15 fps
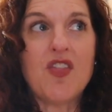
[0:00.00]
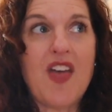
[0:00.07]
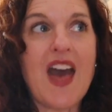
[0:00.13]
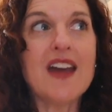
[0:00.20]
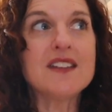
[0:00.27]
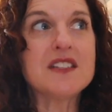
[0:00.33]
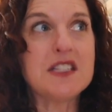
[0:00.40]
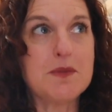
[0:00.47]

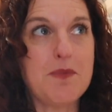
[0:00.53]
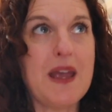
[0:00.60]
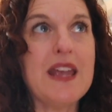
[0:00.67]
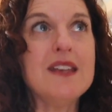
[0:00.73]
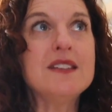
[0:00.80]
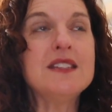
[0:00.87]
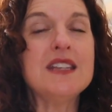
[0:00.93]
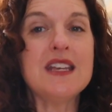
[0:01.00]
that
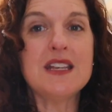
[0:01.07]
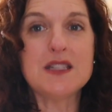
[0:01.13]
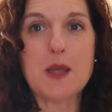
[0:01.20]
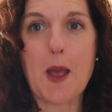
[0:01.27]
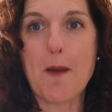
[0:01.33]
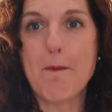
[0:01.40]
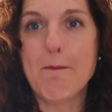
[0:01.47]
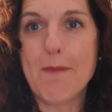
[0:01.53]
space is
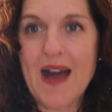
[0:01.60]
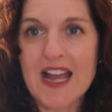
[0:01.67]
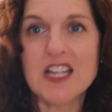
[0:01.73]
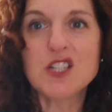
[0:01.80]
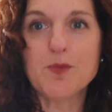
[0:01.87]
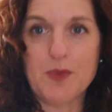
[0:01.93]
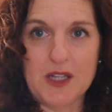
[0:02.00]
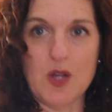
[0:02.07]

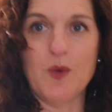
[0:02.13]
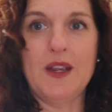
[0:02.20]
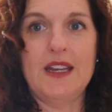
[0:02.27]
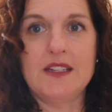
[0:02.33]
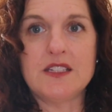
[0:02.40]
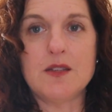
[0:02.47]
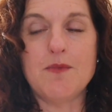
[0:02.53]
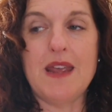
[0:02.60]

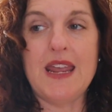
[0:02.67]
mind-blowing to